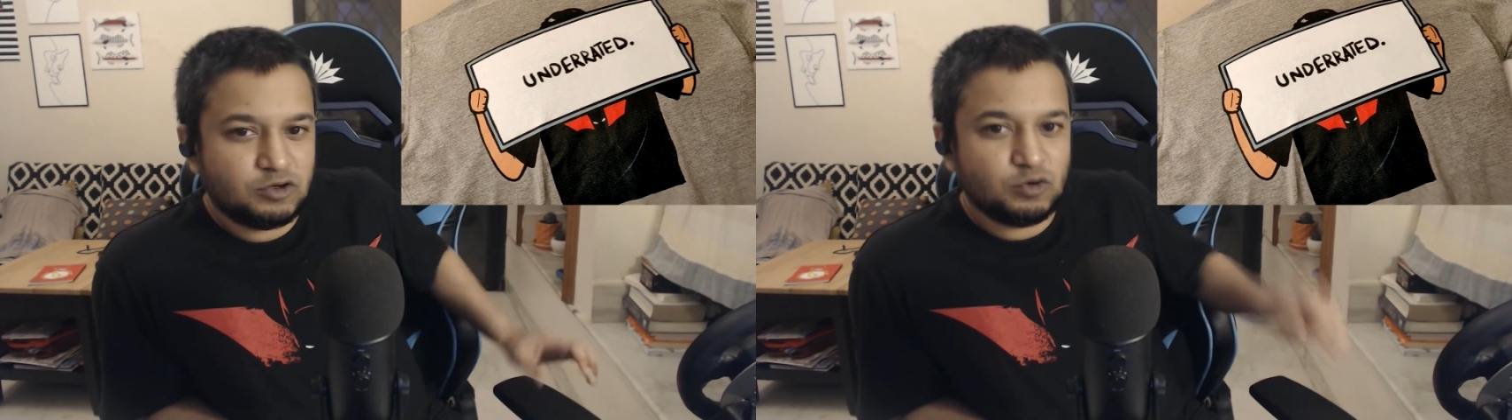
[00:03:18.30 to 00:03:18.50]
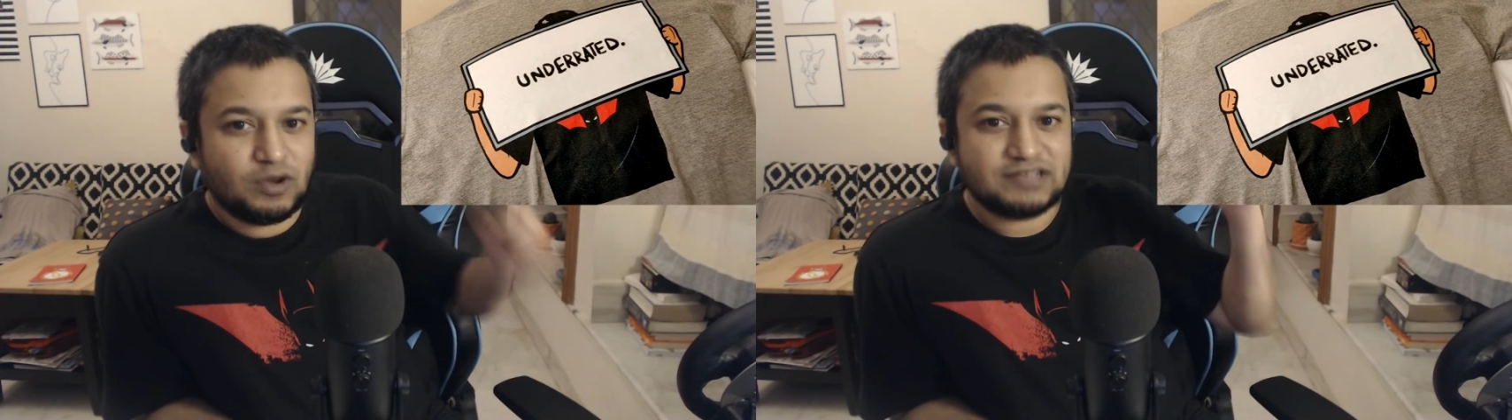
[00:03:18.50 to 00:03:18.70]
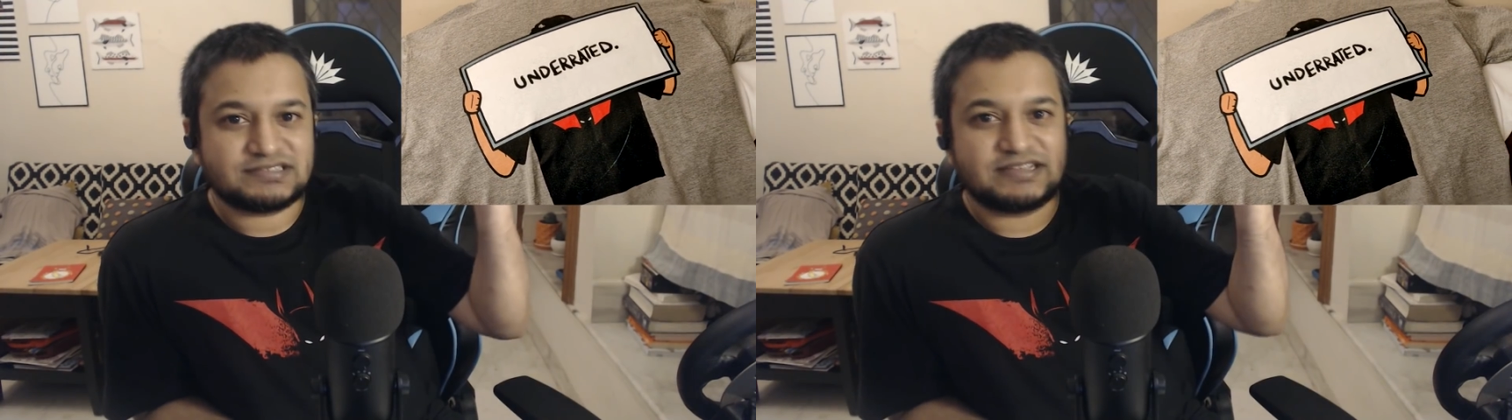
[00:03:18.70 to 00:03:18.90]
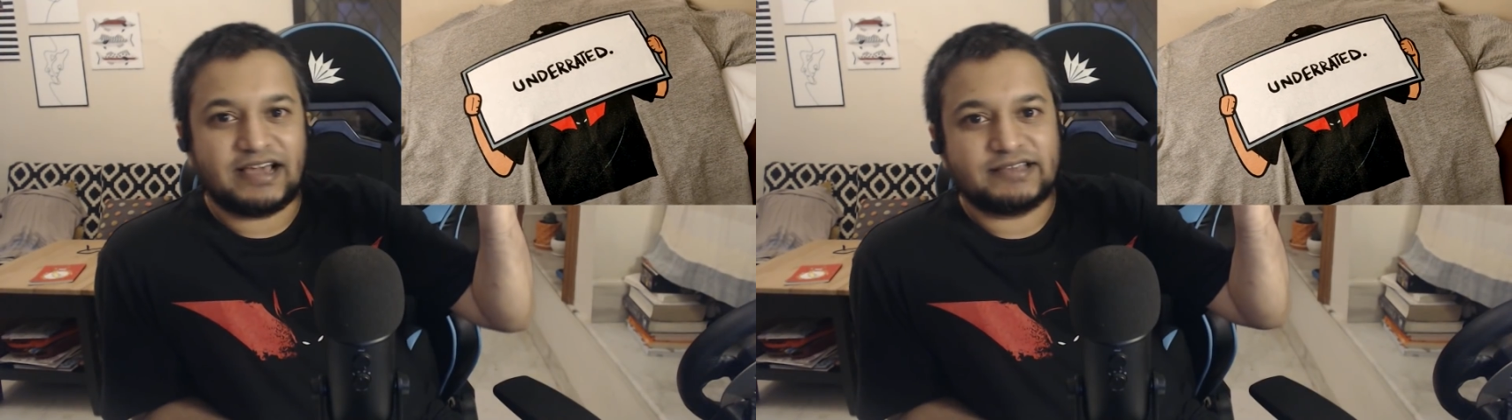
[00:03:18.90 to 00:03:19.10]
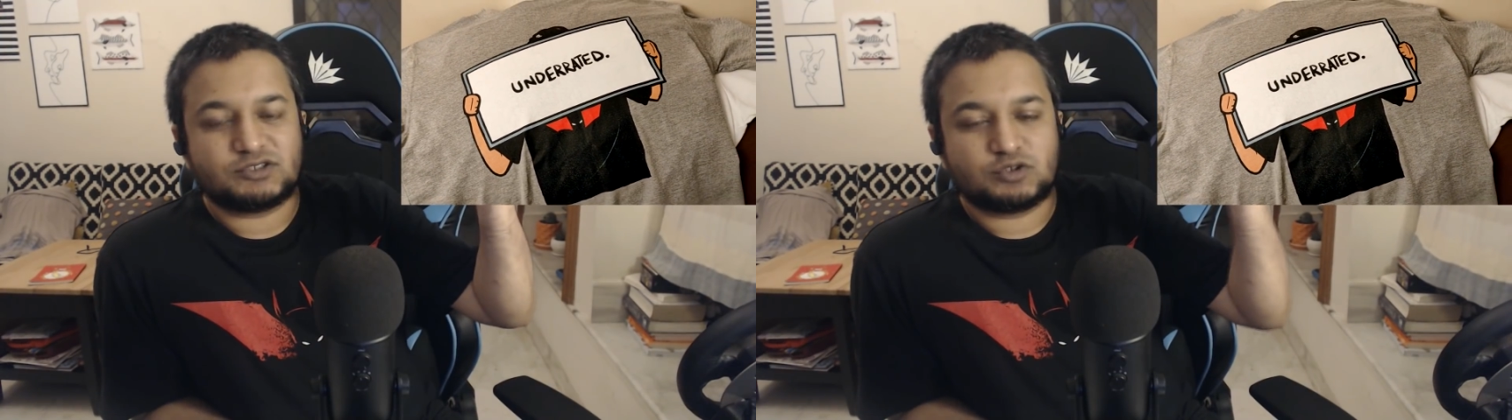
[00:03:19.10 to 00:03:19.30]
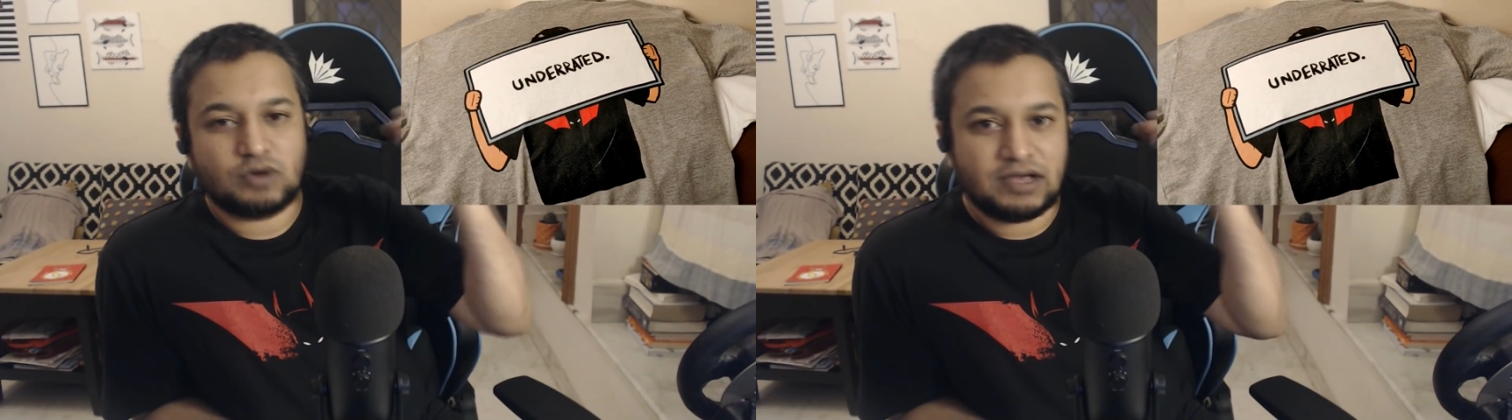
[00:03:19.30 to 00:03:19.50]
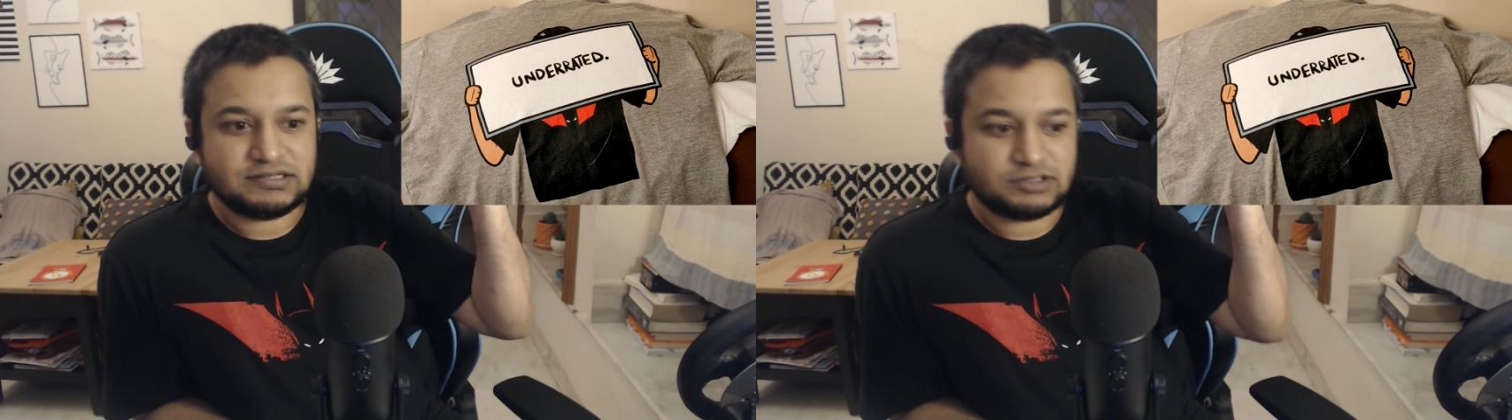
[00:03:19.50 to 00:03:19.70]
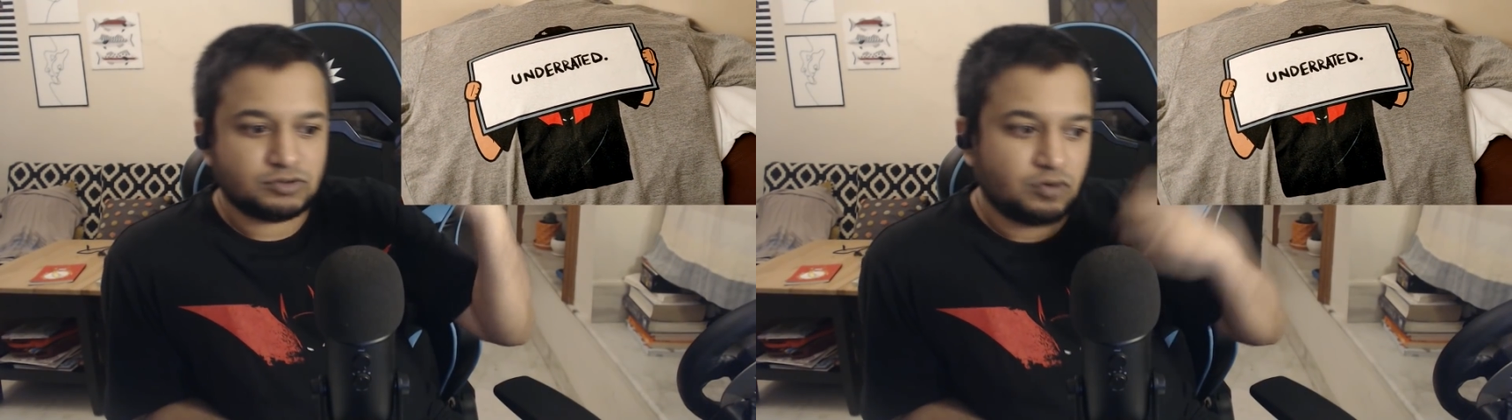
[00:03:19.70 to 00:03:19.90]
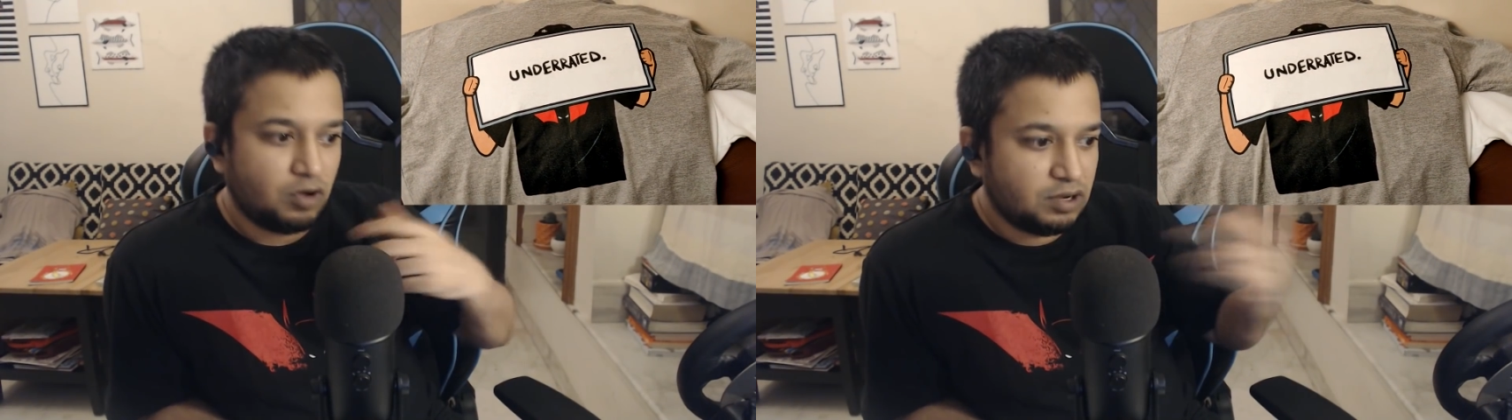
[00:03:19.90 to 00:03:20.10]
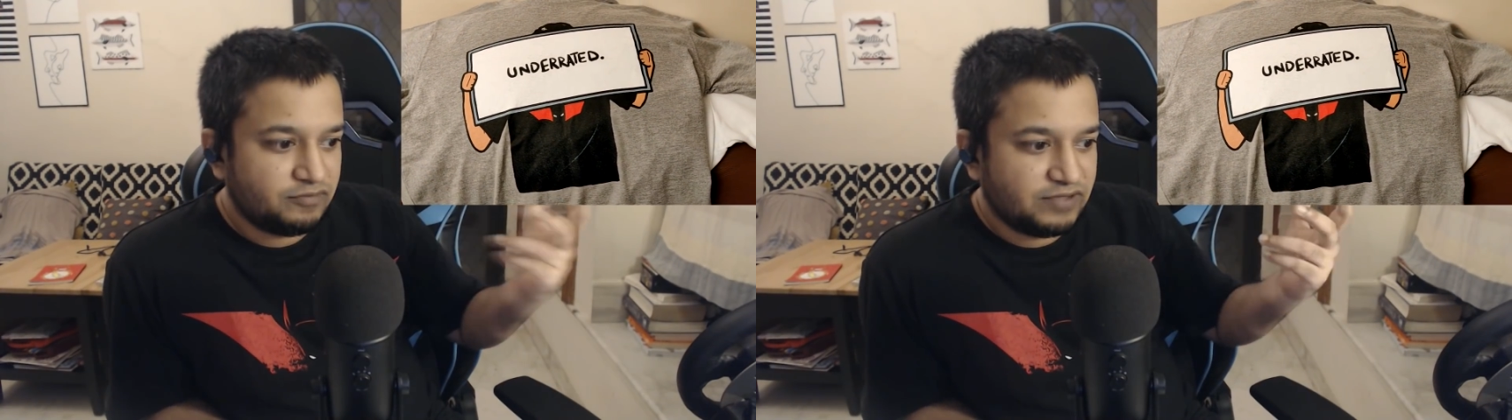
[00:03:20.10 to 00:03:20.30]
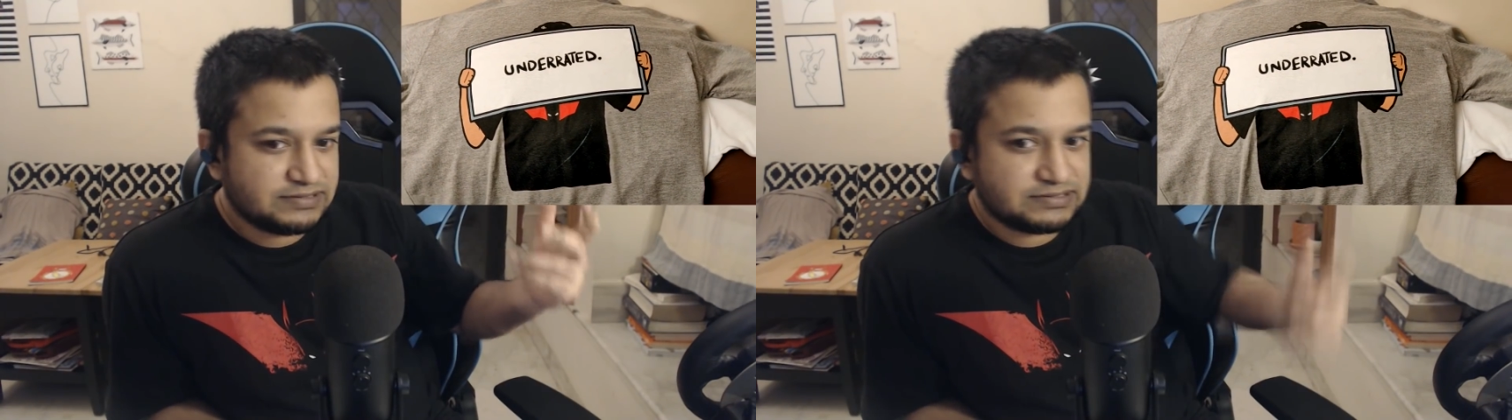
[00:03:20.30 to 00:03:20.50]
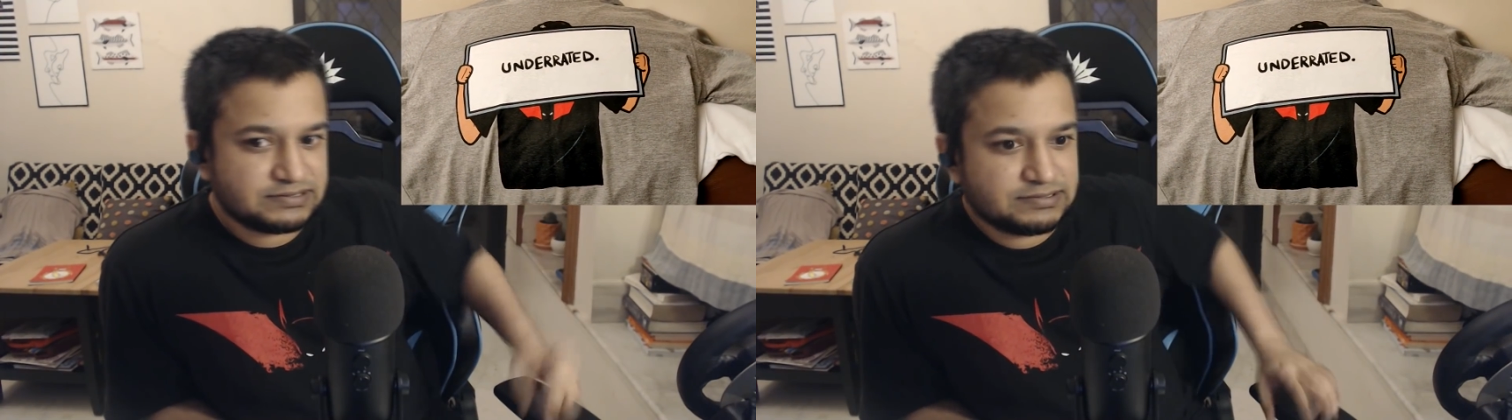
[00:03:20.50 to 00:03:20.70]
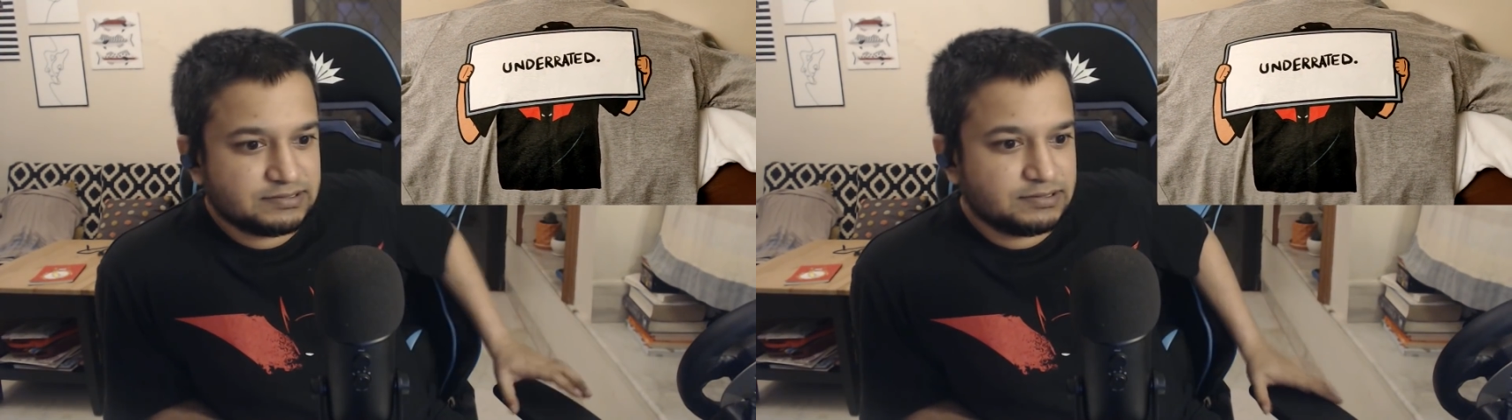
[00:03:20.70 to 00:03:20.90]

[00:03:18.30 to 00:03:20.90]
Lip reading: To us guys, to us, to all of us